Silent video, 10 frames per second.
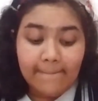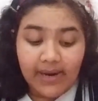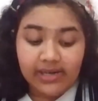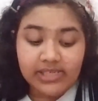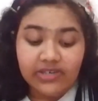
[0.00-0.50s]

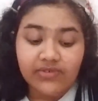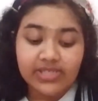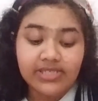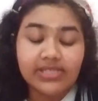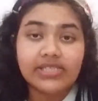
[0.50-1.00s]
but a
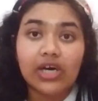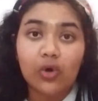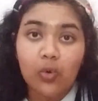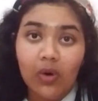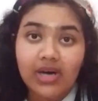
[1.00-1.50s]
residence
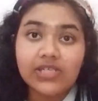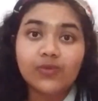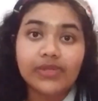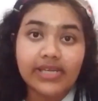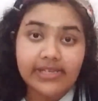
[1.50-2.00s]
acquires
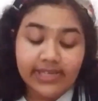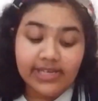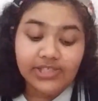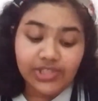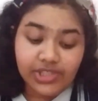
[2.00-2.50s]
with the
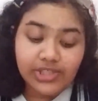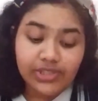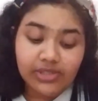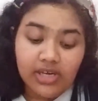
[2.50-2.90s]
intention